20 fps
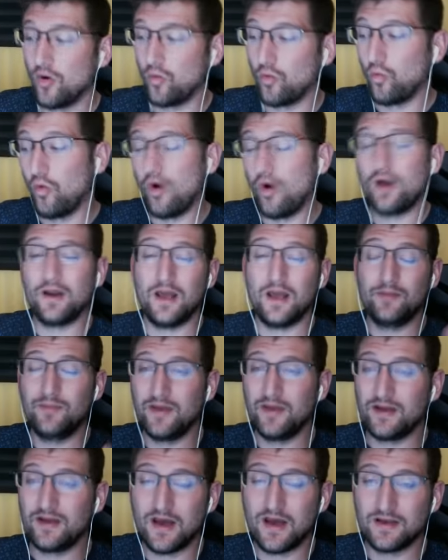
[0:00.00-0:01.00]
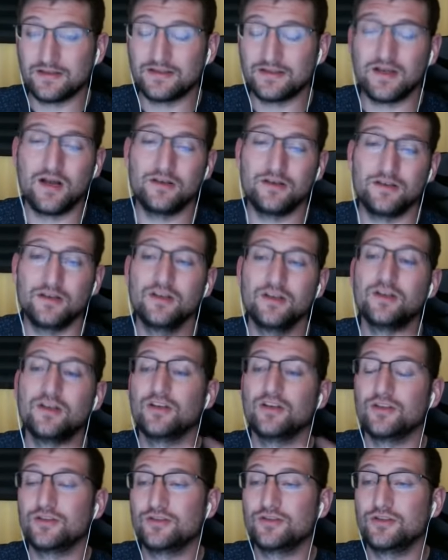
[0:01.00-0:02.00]
One, I'd pick Adesanya,
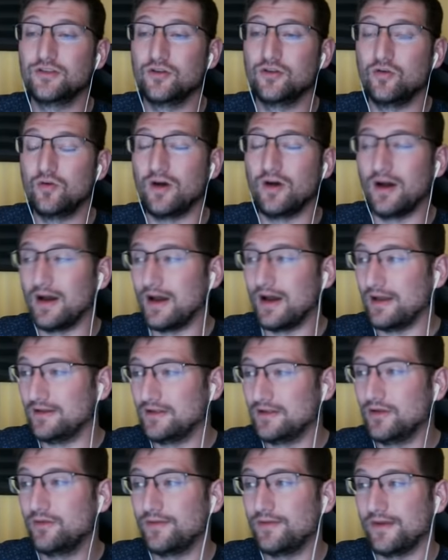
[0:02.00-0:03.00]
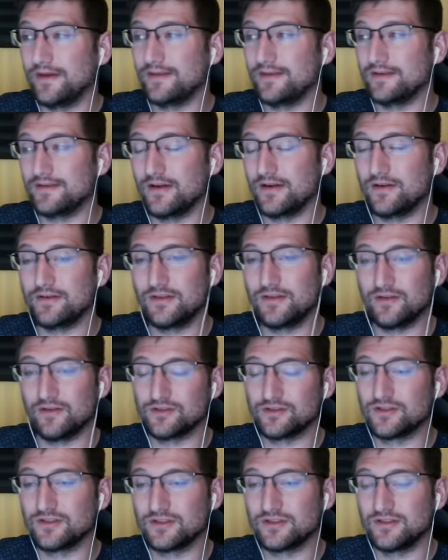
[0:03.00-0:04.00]
and two, I do think that Darren Till
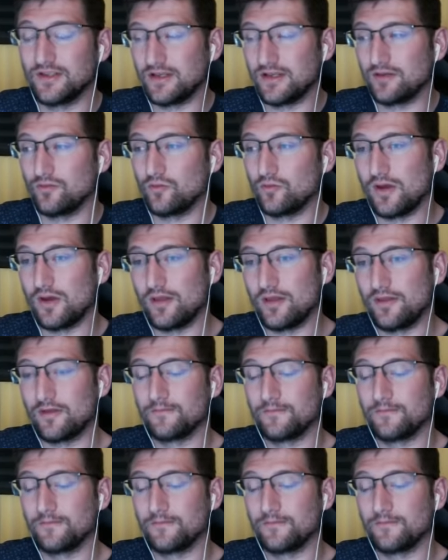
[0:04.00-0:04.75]
should stick with